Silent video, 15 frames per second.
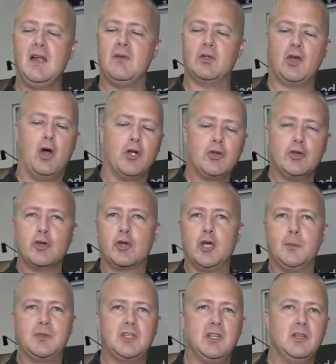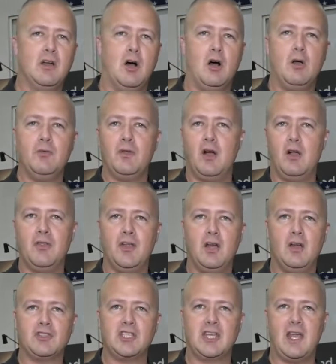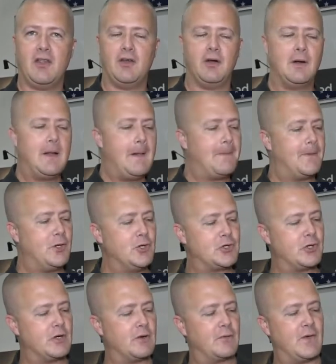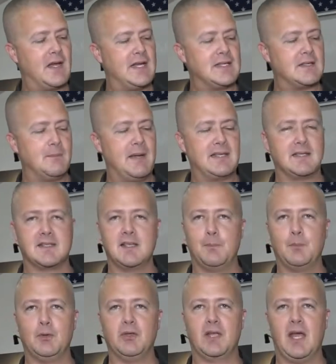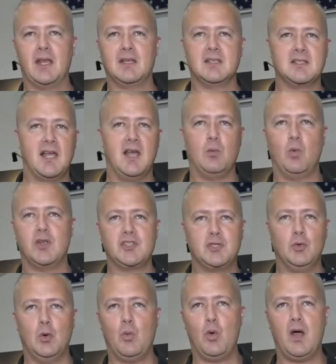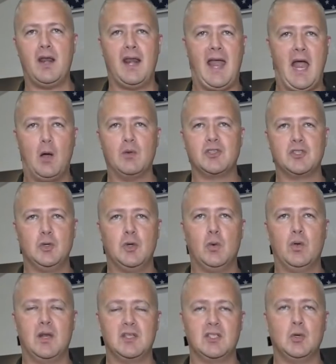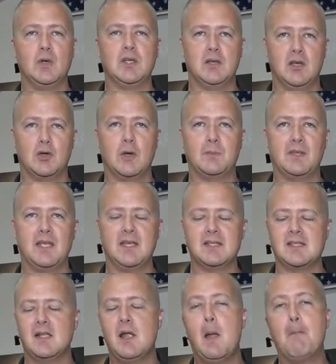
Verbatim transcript: with all your encryption, all, all there, all together. User interface makes it simple to kind of decide what's doing what and how it's doing what it's doing to encrypt things.